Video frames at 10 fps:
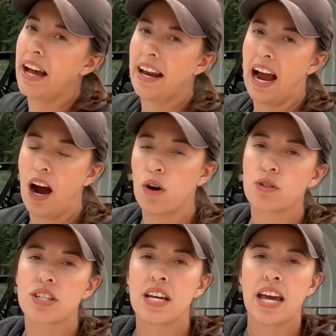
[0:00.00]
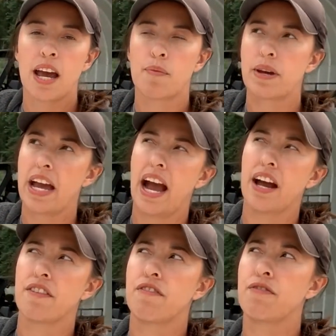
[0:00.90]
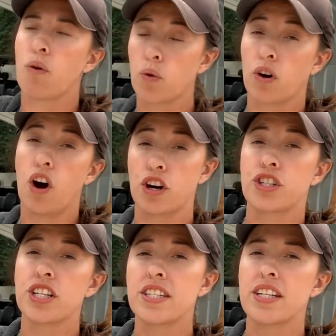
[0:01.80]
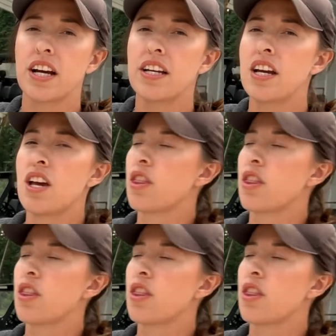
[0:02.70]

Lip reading: that out and we had 4 arches done,